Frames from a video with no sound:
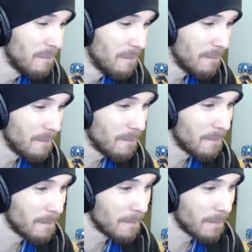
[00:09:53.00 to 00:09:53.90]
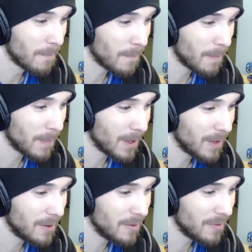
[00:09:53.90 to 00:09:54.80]

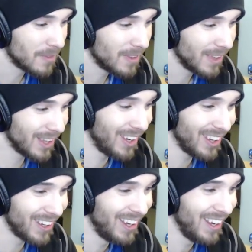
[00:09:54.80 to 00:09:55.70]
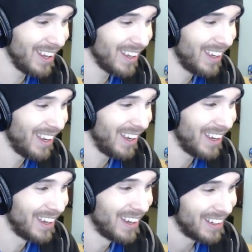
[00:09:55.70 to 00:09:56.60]

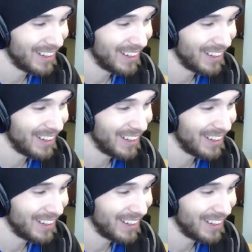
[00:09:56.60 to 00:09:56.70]
(silence)